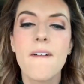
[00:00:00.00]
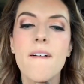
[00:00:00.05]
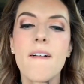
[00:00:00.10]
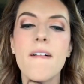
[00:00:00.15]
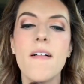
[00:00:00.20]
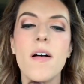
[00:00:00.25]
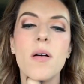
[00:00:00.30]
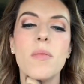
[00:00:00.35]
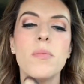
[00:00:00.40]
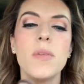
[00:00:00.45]

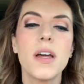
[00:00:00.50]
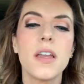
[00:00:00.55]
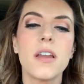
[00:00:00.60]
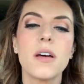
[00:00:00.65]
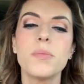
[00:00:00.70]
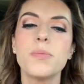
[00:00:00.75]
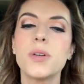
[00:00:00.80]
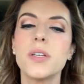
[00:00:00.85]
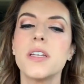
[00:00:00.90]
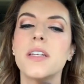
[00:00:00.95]
And
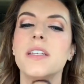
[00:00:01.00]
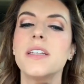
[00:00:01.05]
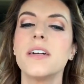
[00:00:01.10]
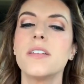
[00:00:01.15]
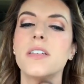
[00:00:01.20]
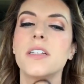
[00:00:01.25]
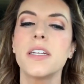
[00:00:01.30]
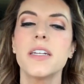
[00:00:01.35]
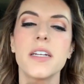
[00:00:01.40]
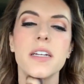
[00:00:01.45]
I'll put it
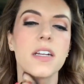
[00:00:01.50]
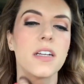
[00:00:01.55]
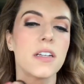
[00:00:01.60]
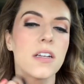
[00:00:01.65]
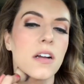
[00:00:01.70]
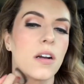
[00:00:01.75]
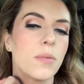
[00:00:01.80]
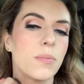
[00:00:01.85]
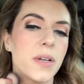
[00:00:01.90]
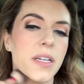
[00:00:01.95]
down
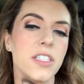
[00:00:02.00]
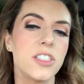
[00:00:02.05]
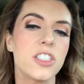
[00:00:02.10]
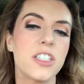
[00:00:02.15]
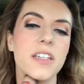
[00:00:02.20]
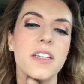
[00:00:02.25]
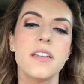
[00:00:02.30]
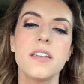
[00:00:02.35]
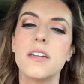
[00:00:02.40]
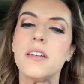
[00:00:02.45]
here on my
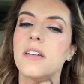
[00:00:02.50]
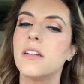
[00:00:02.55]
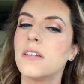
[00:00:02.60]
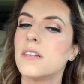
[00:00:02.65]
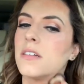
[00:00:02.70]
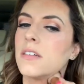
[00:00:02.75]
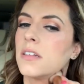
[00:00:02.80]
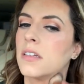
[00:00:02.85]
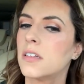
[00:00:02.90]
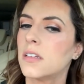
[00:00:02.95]
chin,
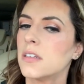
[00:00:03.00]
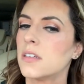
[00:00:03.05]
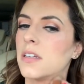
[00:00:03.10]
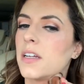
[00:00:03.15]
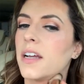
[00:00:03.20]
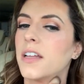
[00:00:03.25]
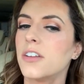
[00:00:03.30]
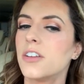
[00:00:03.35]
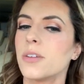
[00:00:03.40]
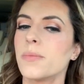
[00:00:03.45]

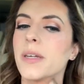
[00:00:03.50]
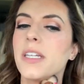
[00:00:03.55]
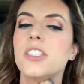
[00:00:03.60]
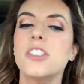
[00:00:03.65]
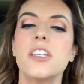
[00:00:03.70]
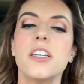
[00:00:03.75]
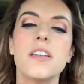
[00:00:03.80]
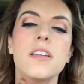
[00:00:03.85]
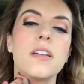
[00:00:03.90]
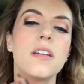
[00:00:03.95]
under my
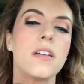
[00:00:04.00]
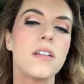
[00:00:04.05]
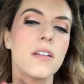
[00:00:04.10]
chin,